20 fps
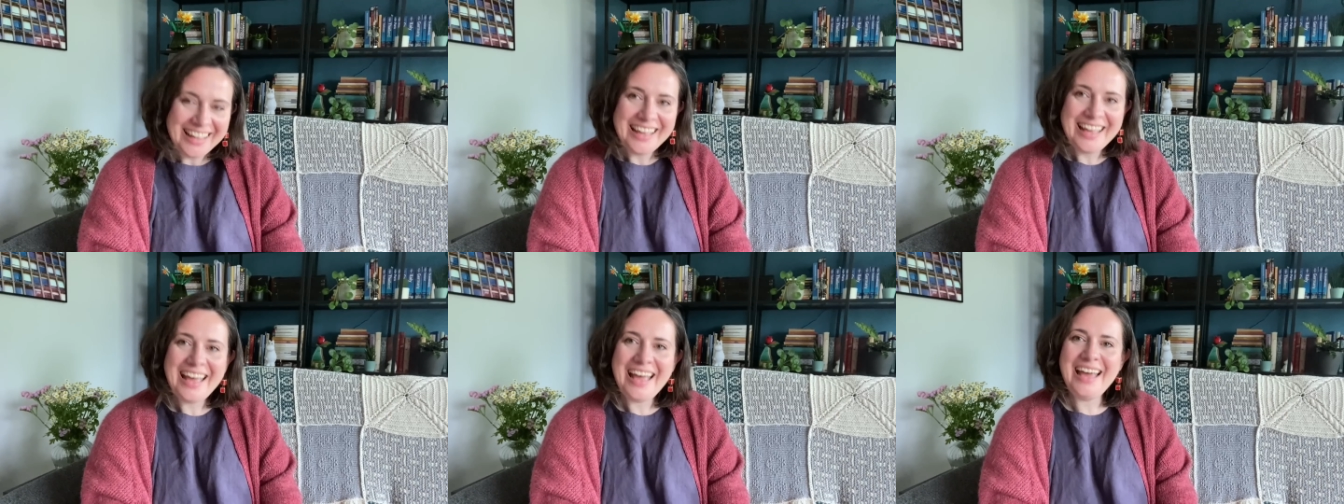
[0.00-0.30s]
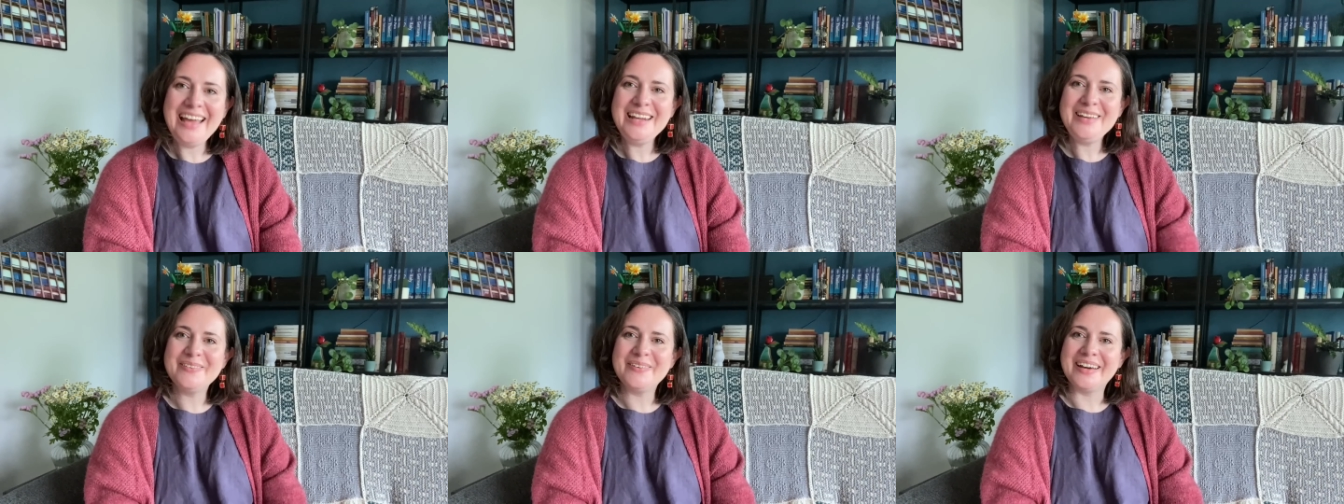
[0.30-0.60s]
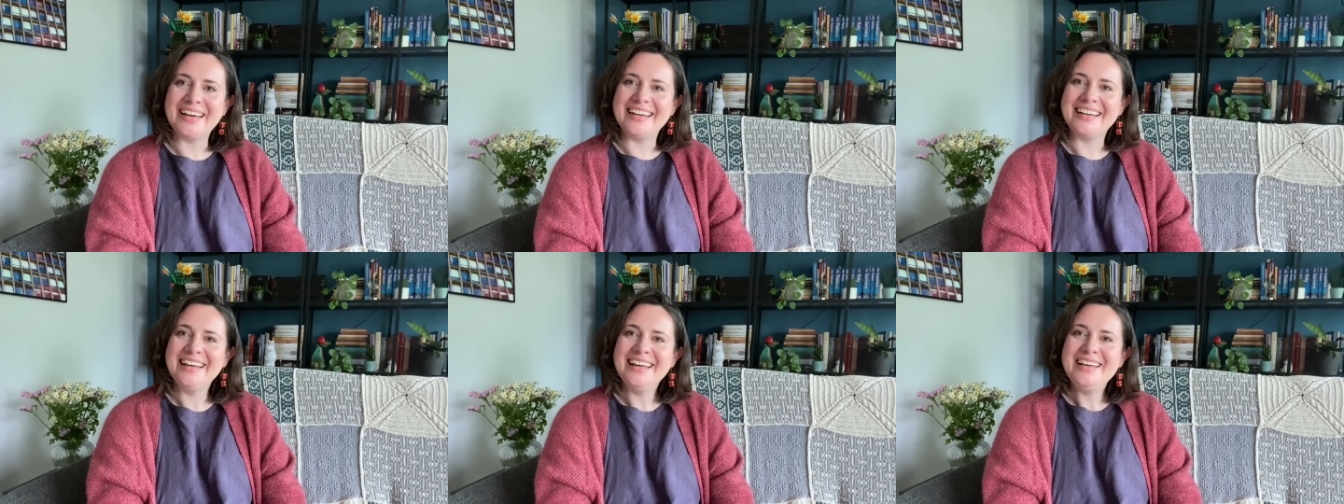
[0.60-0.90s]

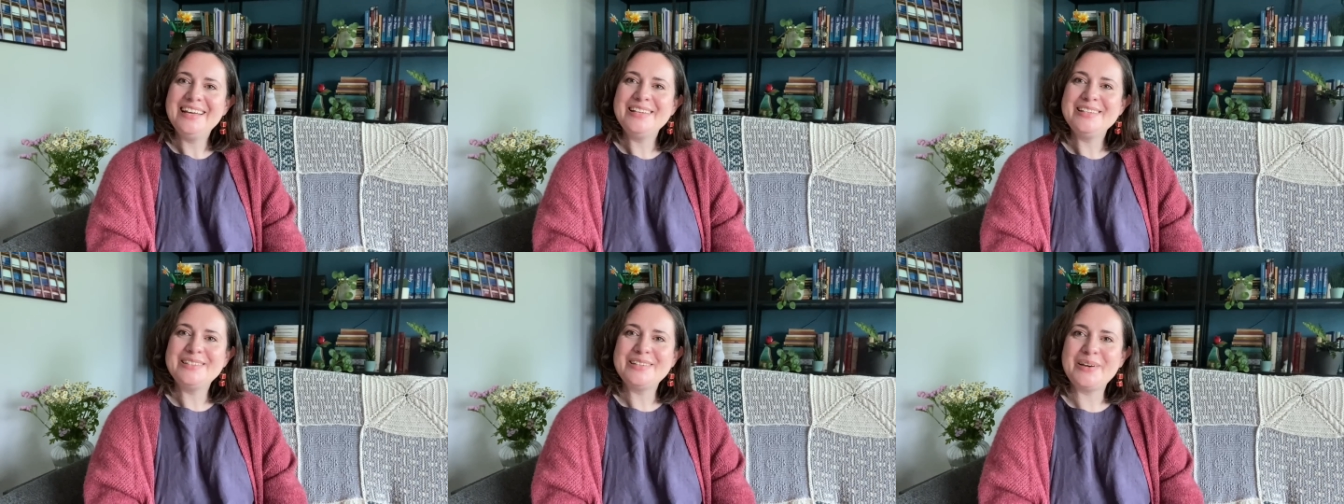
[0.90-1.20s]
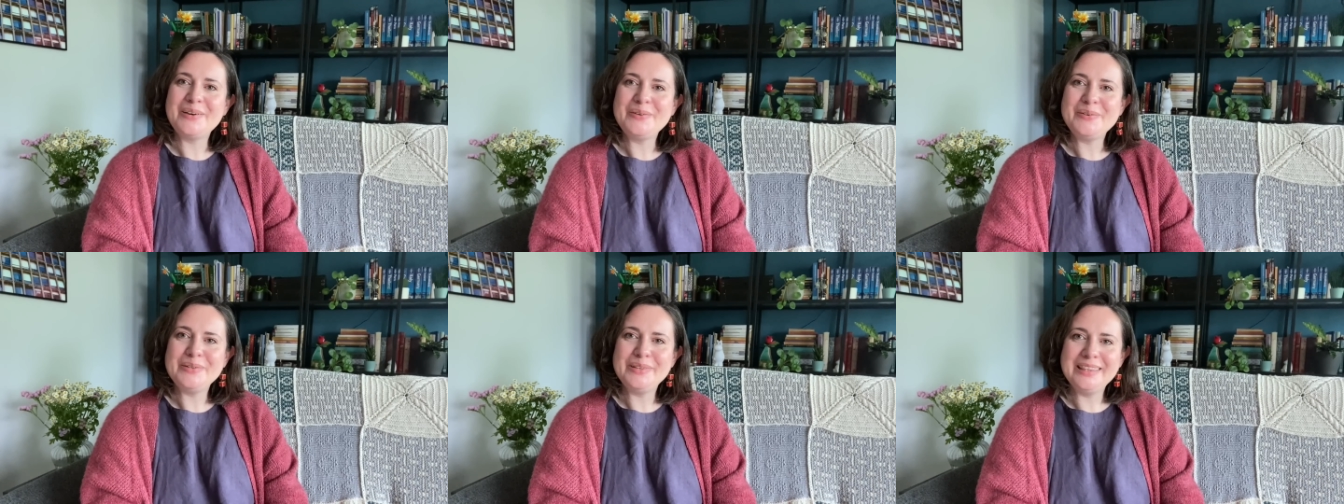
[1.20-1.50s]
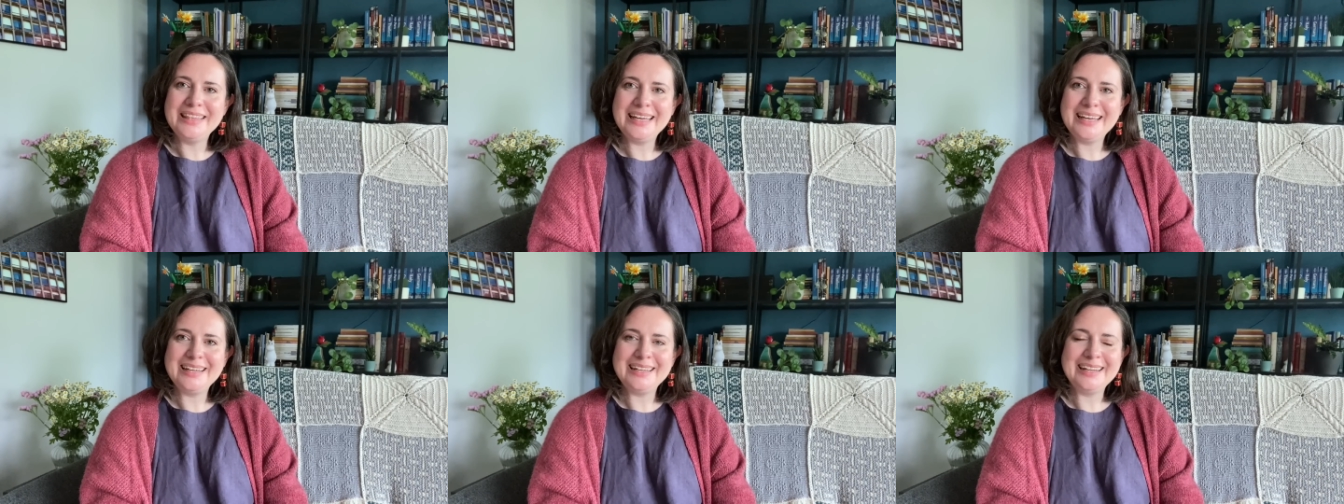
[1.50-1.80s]
Anyway, so
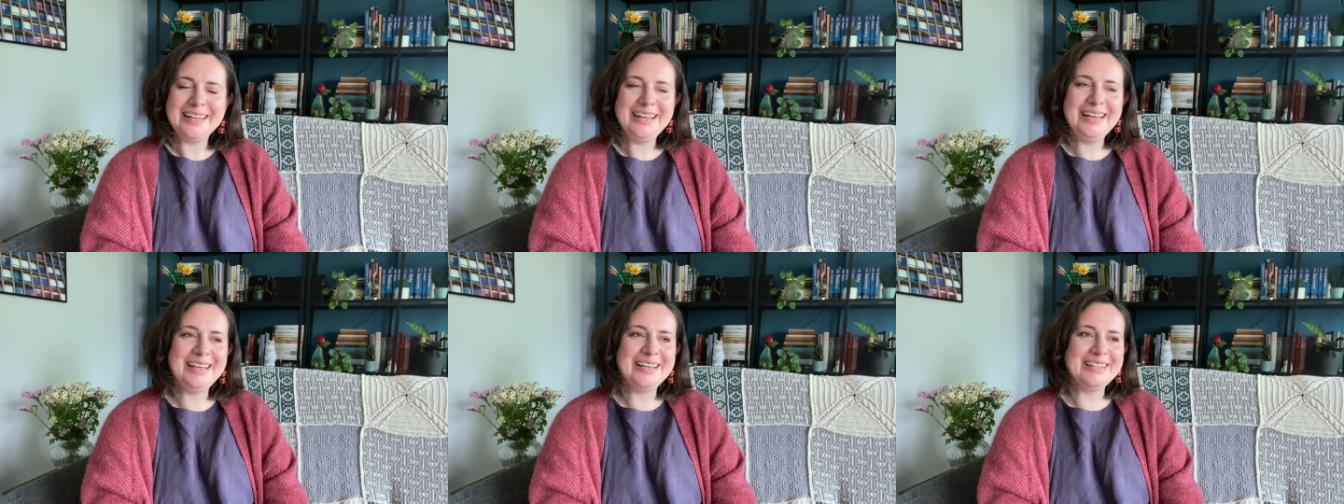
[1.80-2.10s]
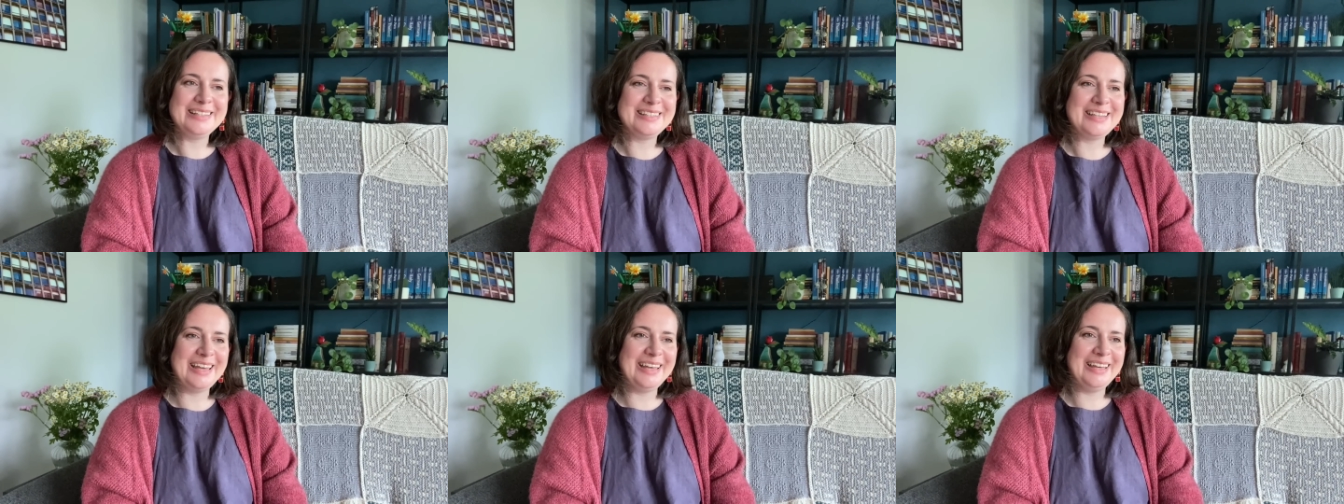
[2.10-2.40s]
that is